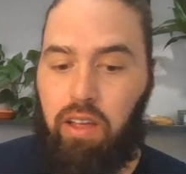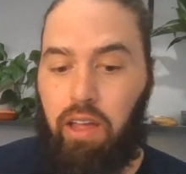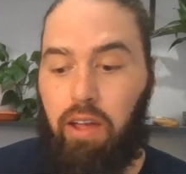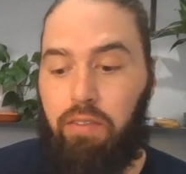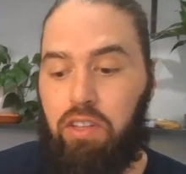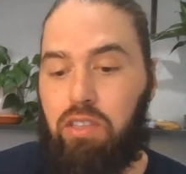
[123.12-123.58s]

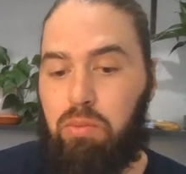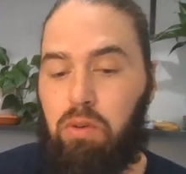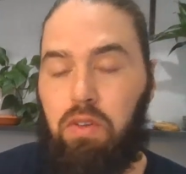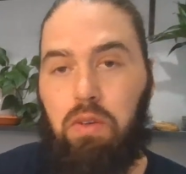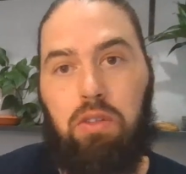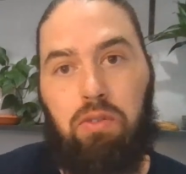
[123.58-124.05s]
if this
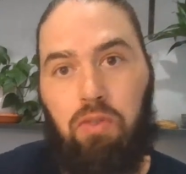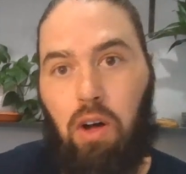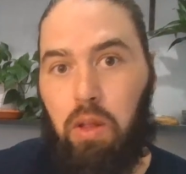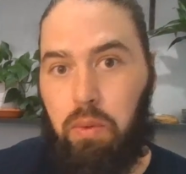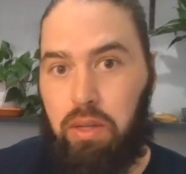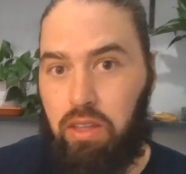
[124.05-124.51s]
movie was
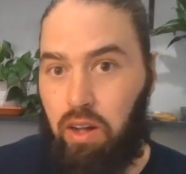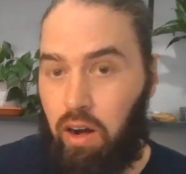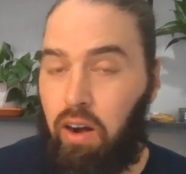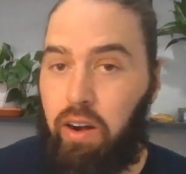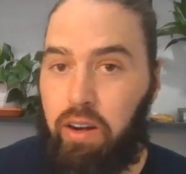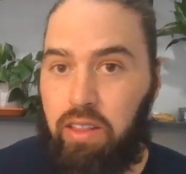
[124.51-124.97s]
following the
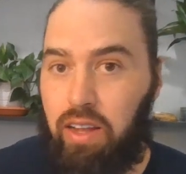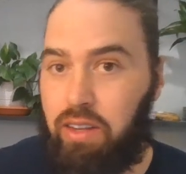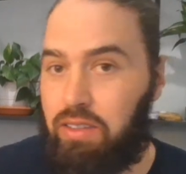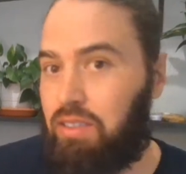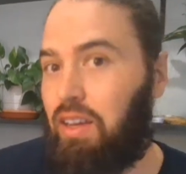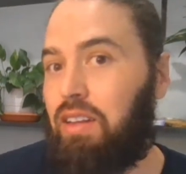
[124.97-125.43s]
arc that
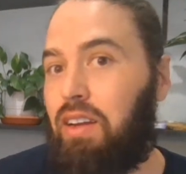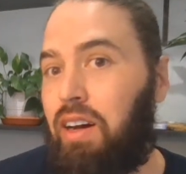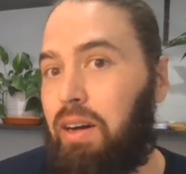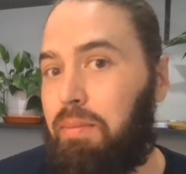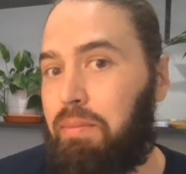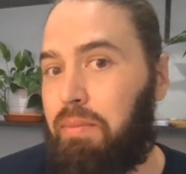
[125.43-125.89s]
it set
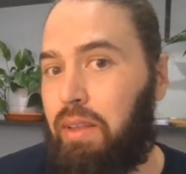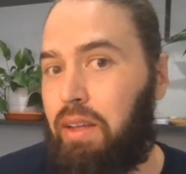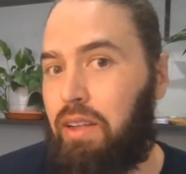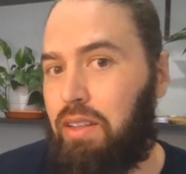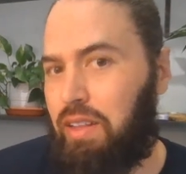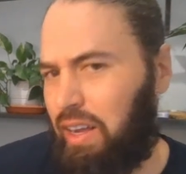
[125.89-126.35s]
up,
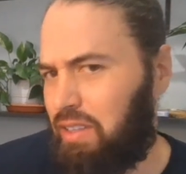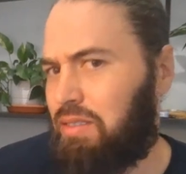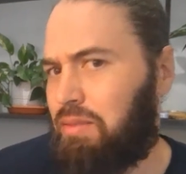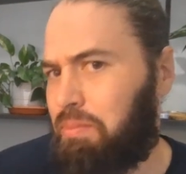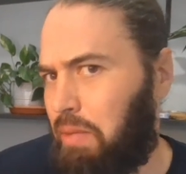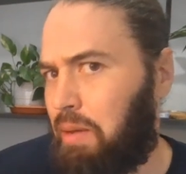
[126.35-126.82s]

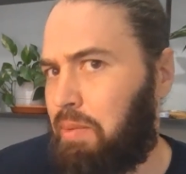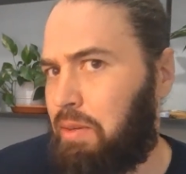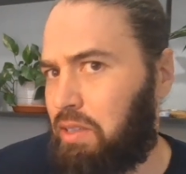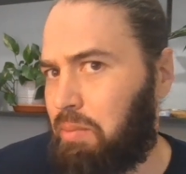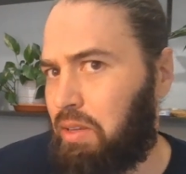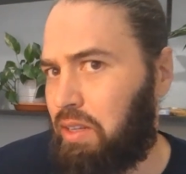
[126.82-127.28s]
that's maybe
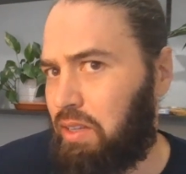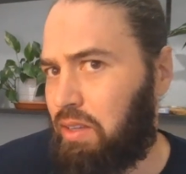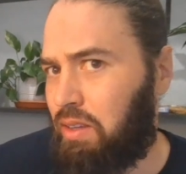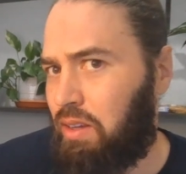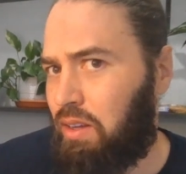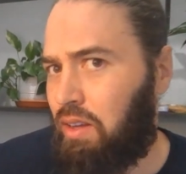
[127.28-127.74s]
something
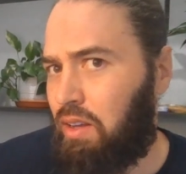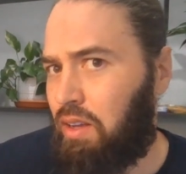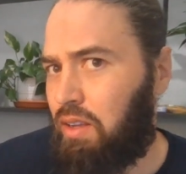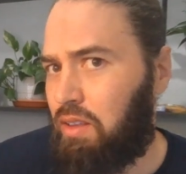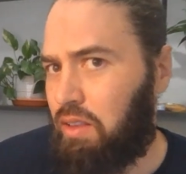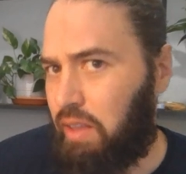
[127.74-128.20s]

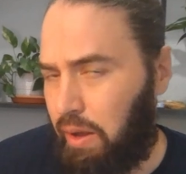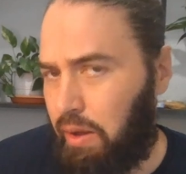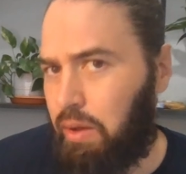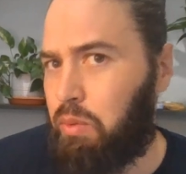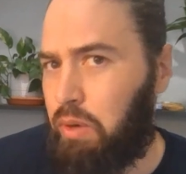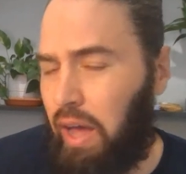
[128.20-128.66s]
that
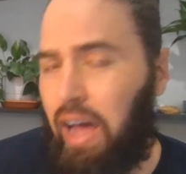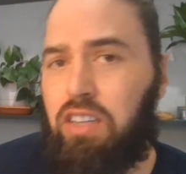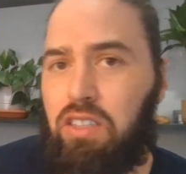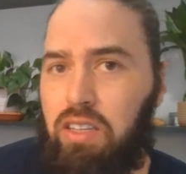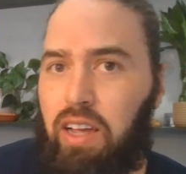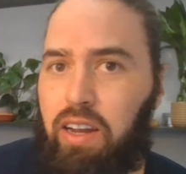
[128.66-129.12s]
it would
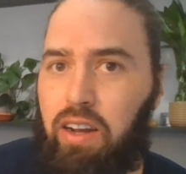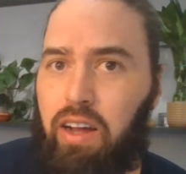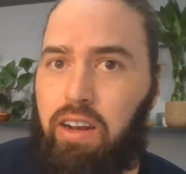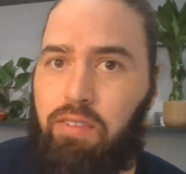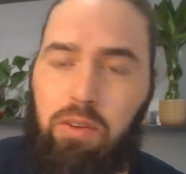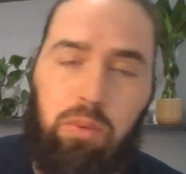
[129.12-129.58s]
actually end
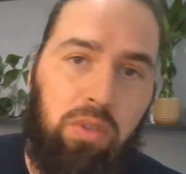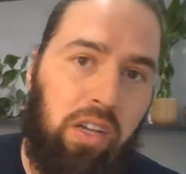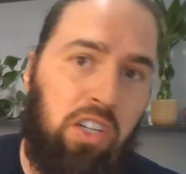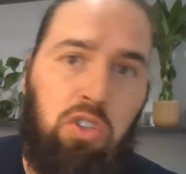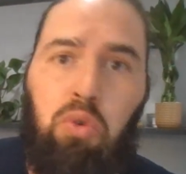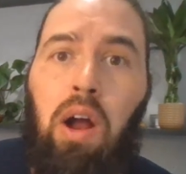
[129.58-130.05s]
on if it was like
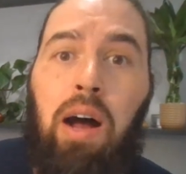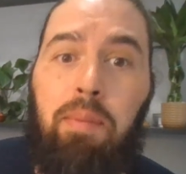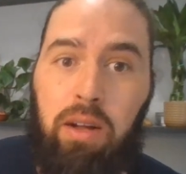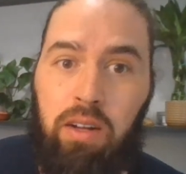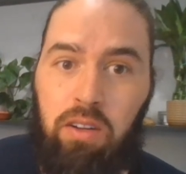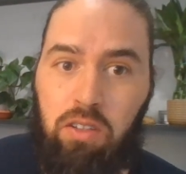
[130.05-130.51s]
a
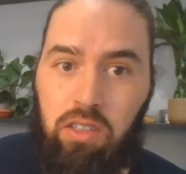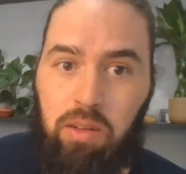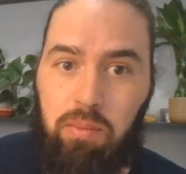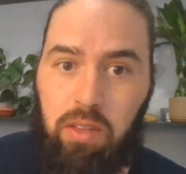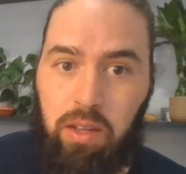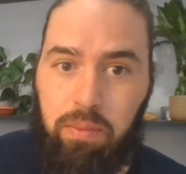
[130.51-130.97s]
drama or
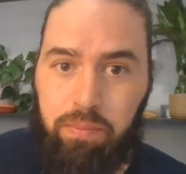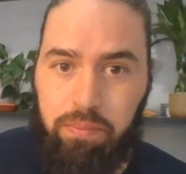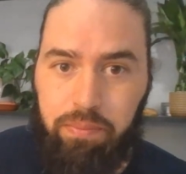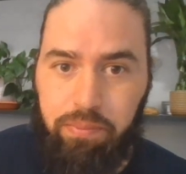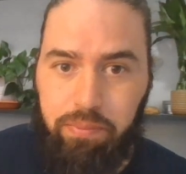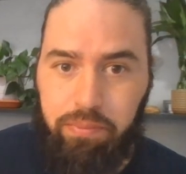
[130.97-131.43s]
something.
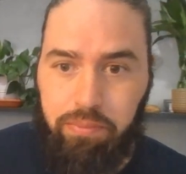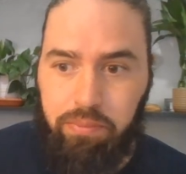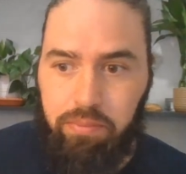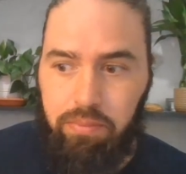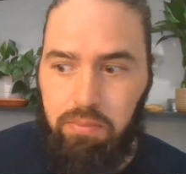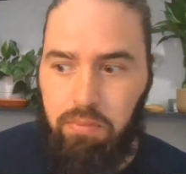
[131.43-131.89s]

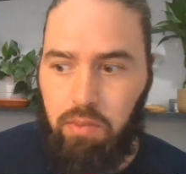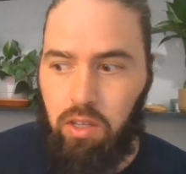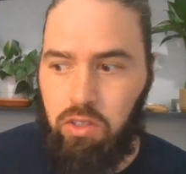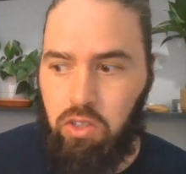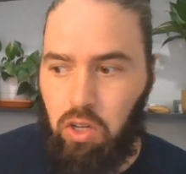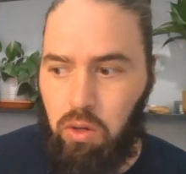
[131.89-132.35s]

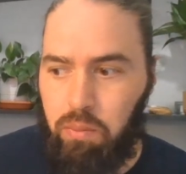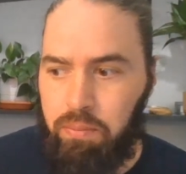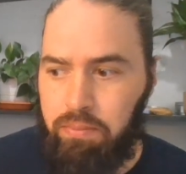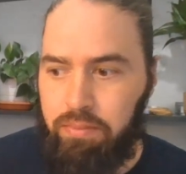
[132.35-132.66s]
So